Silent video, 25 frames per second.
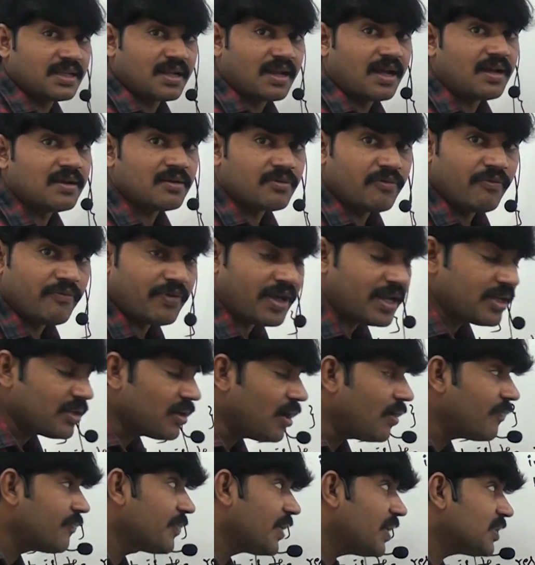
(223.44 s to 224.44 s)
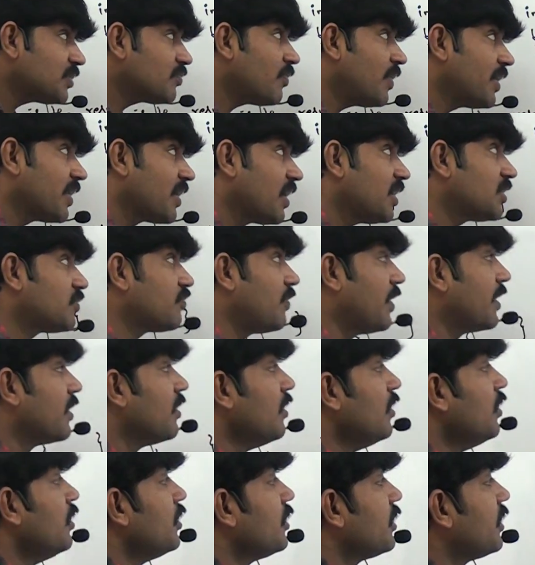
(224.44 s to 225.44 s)
dot value of
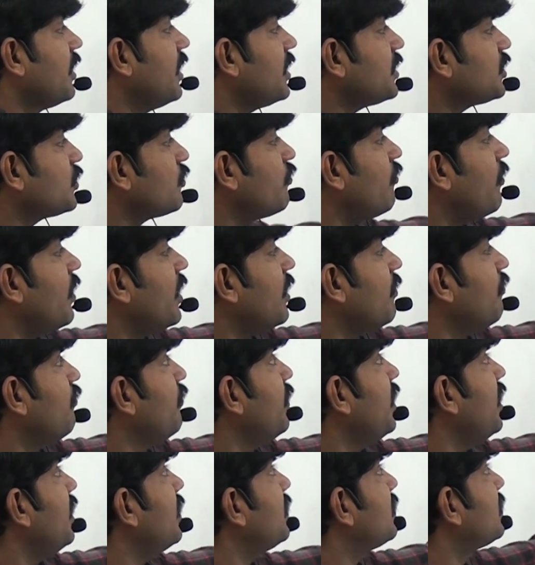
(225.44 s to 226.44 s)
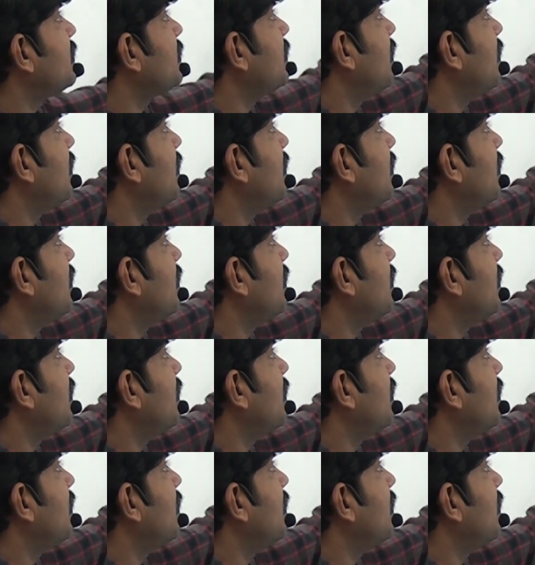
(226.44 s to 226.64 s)
s1, s1 means